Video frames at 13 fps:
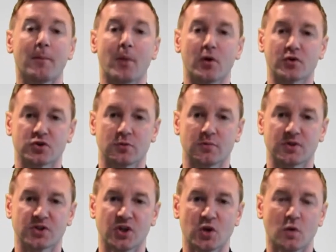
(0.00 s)
Bonus number
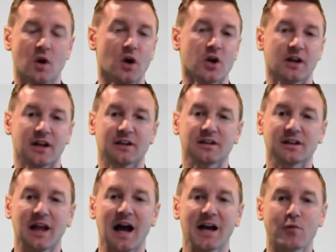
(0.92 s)
two, a
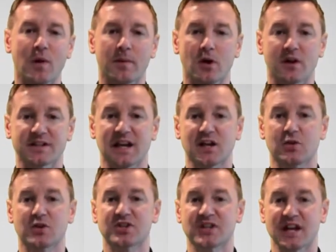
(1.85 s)
live webinar to get
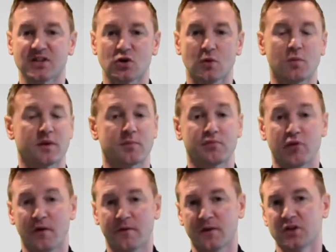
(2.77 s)
you set up with
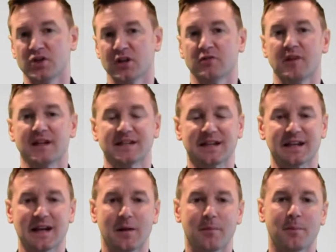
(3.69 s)
profit-generating
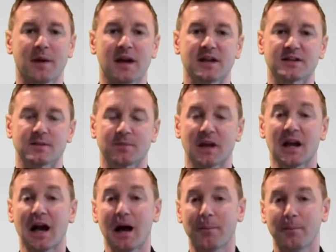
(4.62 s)
campaigns.
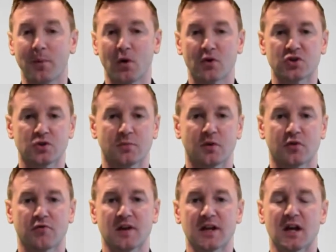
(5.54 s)
And bonus number
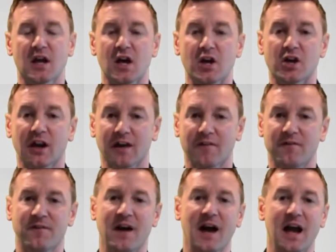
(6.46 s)
three, you get
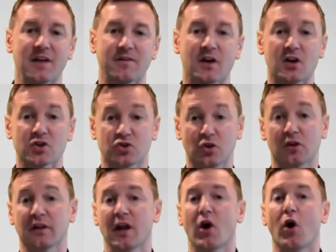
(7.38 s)
five
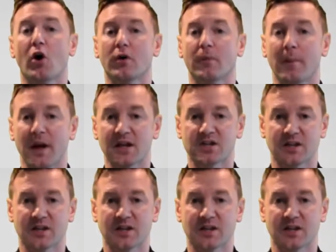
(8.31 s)
stunningly hot page